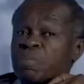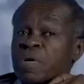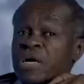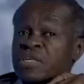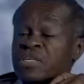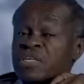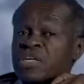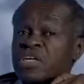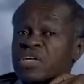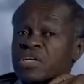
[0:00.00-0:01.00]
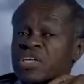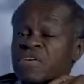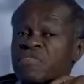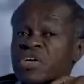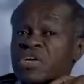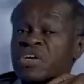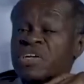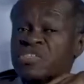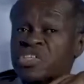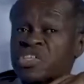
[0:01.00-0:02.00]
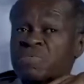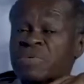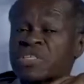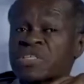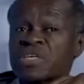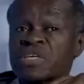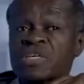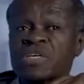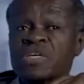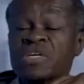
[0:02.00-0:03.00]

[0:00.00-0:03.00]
part in giving legitimacy